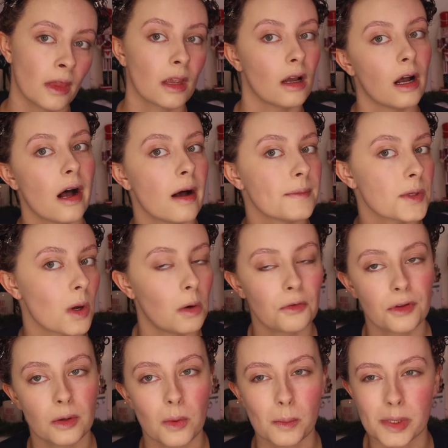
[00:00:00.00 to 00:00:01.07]
So
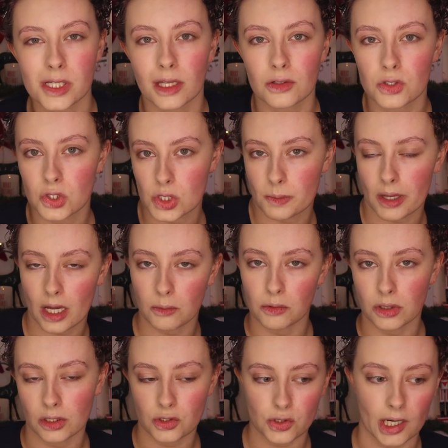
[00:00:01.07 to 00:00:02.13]
hopefully it won't be like too bad with
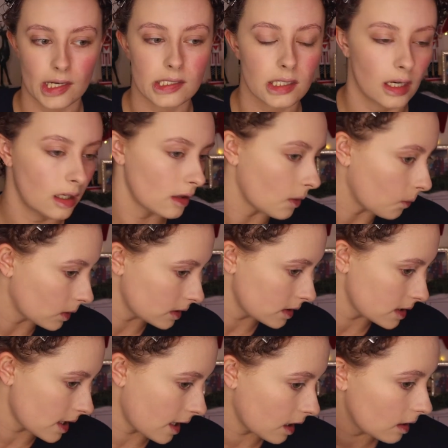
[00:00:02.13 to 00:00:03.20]
like dry skin in the winter
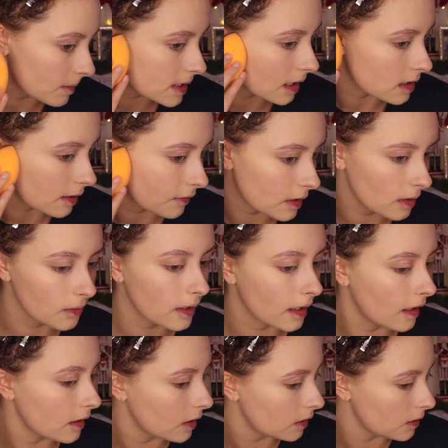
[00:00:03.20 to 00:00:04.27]
time, because I definitely don't think
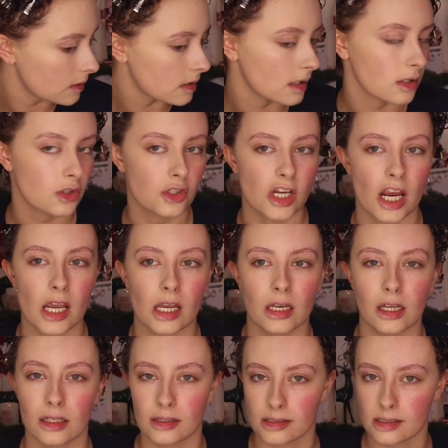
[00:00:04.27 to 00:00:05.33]
I could use this shade
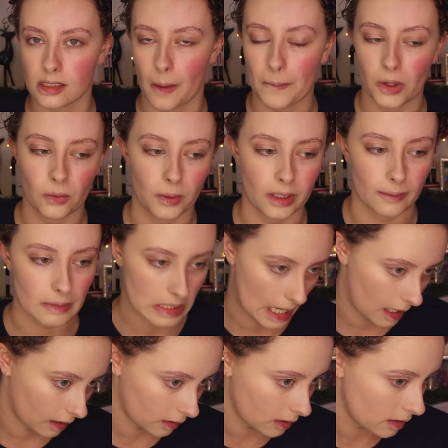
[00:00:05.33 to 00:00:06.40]
in the summer when I'm
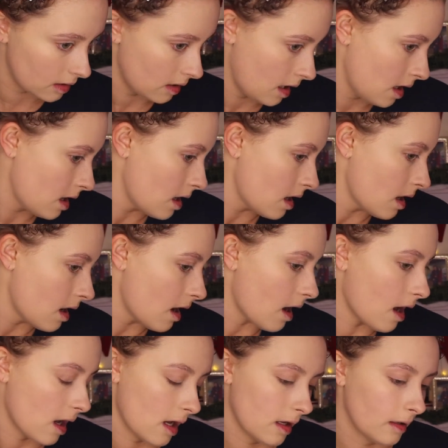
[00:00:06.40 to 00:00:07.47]
tanner.
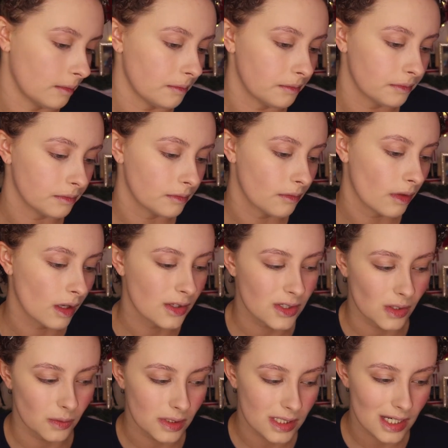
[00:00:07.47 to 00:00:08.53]

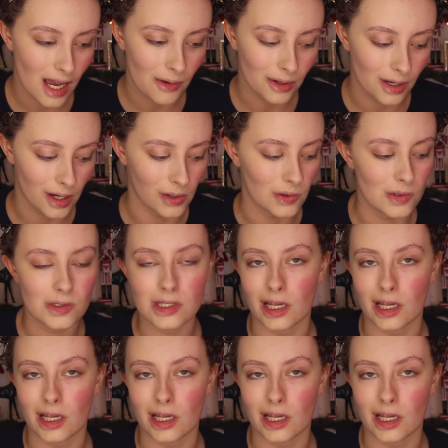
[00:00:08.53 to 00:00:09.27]
So we'll see how it goes.